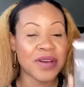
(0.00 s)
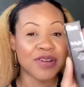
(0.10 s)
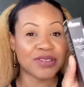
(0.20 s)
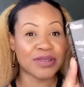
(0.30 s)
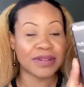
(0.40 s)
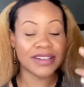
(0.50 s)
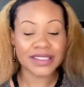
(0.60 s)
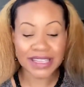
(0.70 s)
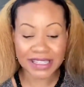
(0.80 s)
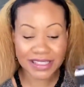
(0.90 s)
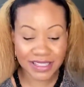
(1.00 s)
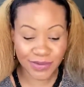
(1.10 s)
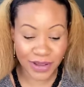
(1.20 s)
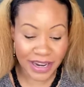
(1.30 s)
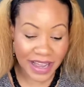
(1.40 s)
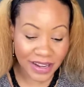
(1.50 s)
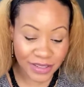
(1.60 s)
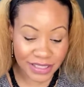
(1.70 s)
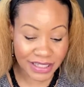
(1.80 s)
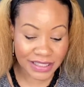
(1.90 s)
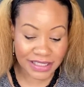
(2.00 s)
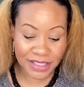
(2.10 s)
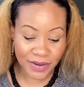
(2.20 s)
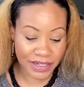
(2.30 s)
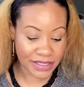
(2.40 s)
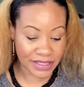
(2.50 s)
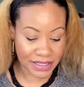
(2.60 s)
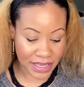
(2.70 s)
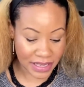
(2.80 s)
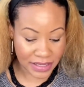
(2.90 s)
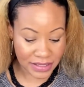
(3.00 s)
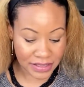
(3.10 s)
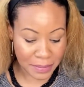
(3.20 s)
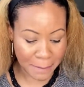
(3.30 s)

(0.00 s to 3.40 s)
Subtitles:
So I'm going to test this one out. So let's see what it says.